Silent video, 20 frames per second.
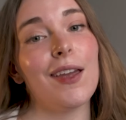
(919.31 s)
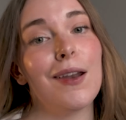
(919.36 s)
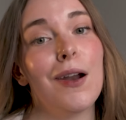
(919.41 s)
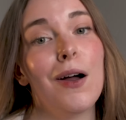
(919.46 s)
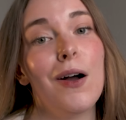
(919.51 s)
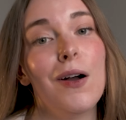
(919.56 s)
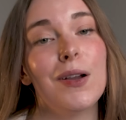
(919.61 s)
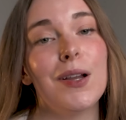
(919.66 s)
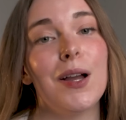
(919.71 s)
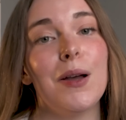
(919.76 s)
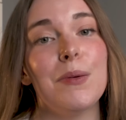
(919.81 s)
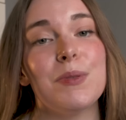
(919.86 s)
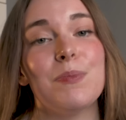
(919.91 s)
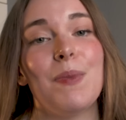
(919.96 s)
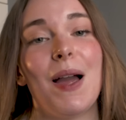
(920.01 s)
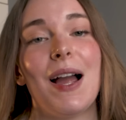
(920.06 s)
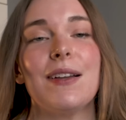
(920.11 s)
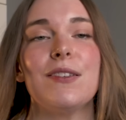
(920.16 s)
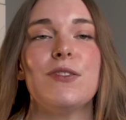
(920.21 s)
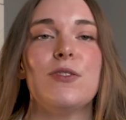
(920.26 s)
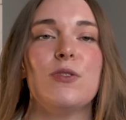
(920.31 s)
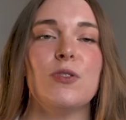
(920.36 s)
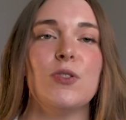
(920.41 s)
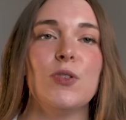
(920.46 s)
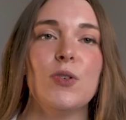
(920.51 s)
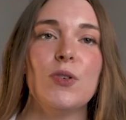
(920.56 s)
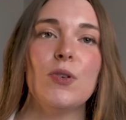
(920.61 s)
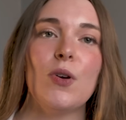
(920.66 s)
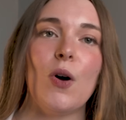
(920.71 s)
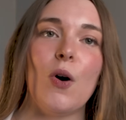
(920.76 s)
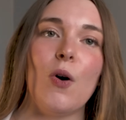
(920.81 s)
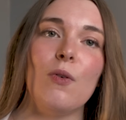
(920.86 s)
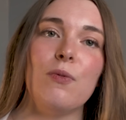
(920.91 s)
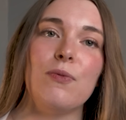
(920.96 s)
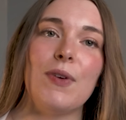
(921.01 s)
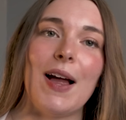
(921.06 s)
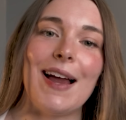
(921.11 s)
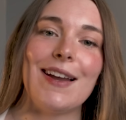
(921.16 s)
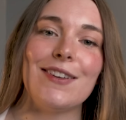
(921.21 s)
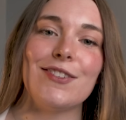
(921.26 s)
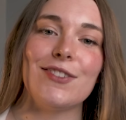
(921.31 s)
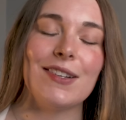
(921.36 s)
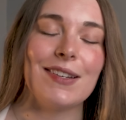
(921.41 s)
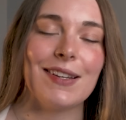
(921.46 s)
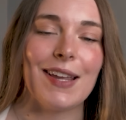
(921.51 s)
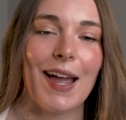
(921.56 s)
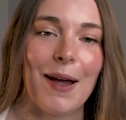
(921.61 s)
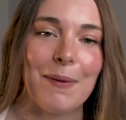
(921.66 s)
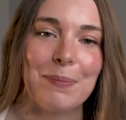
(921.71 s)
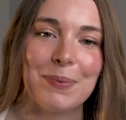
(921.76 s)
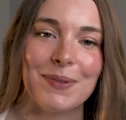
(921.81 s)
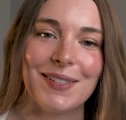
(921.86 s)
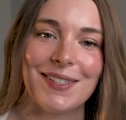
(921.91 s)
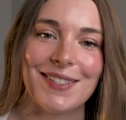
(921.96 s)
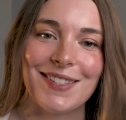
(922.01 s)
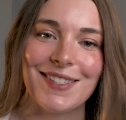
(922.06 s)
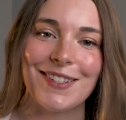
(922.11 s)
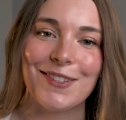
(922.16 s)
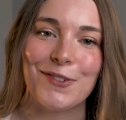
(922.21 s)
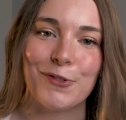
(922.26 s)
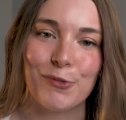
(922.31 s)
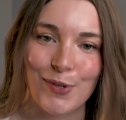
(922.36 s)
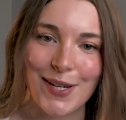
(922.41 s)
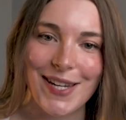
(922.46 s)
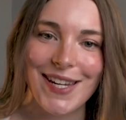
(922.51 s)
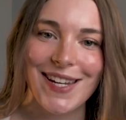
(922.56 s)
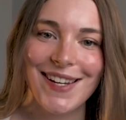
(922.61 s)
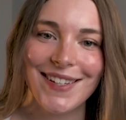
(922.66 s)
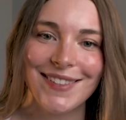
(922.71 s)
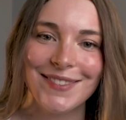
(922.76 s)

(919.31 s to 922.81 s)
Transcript: It all comes back to good old-fashioned capitalistic greed.